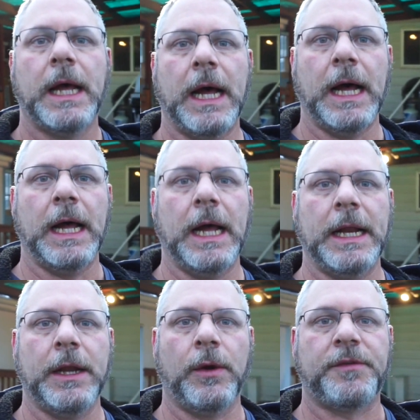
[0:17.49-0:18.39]

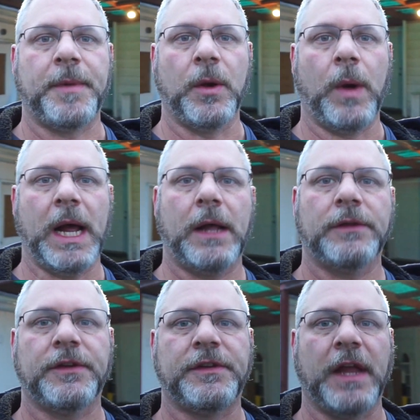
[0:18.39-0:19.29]
I know it's been a while
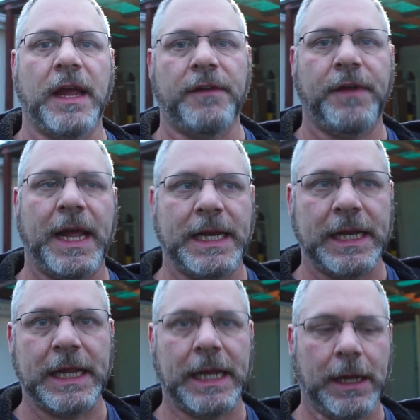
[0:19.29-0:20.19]
since I've had
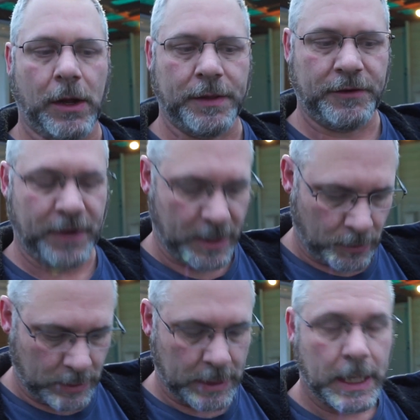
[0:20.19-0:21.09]
anything on the
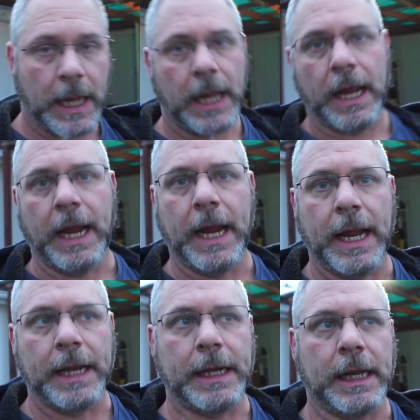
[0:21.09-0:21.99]
channel,
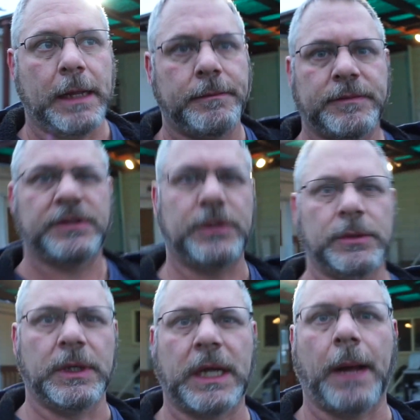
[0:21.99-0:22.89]
and it's due
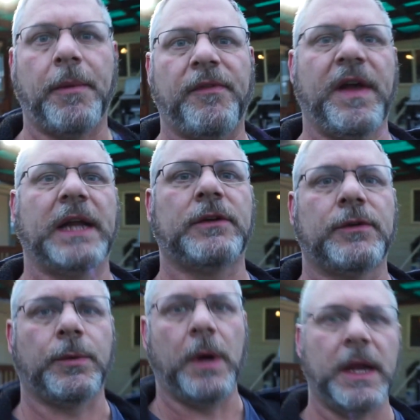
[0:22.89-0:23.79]
to a couple
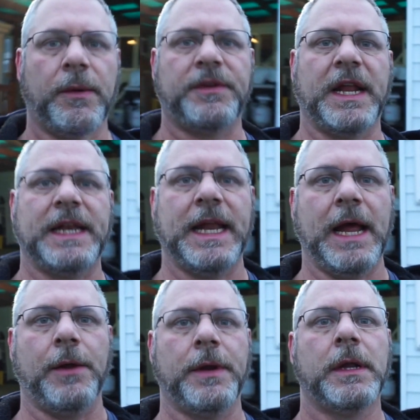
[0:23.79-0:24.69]
factors. One, I was out of
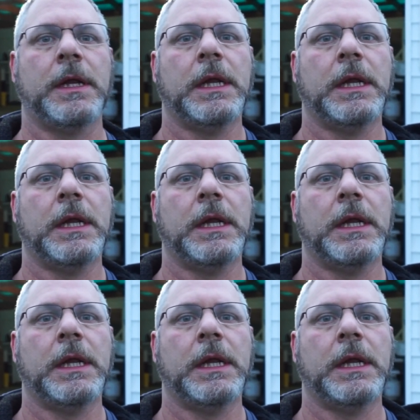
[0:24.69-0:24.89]
town.